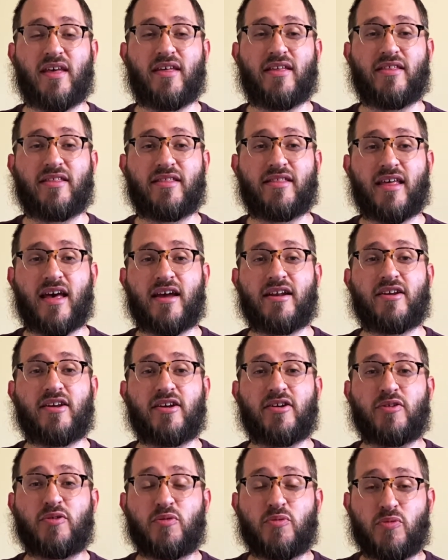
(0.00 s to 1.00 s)

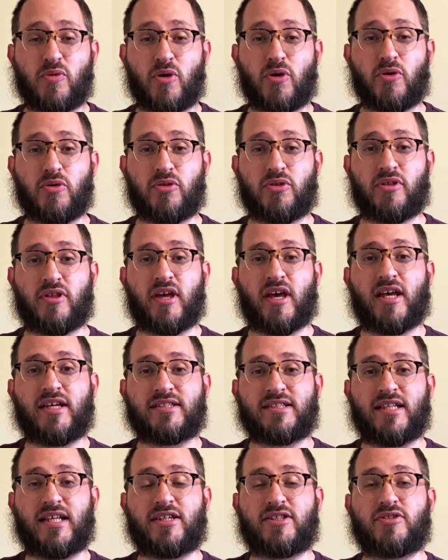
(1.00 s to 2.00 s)
that growth has
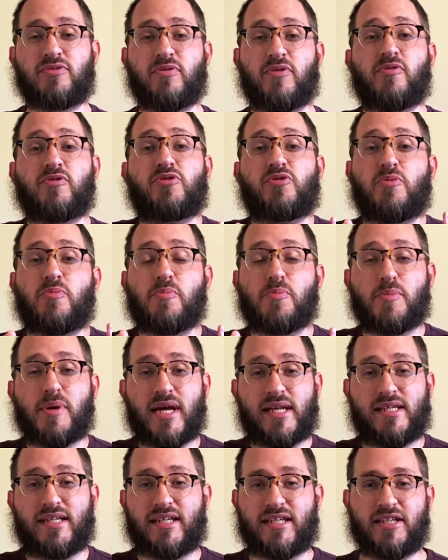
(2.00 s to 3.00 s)
led to a
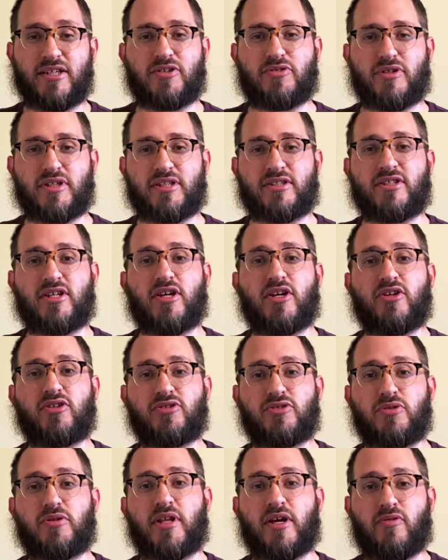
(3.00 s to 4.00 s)
dramatic increase
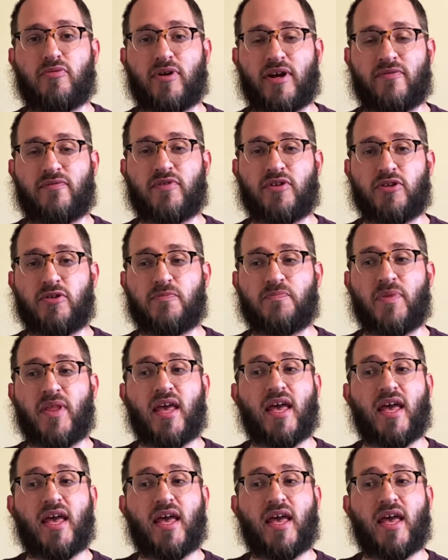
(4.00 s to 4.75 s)
to their revenue,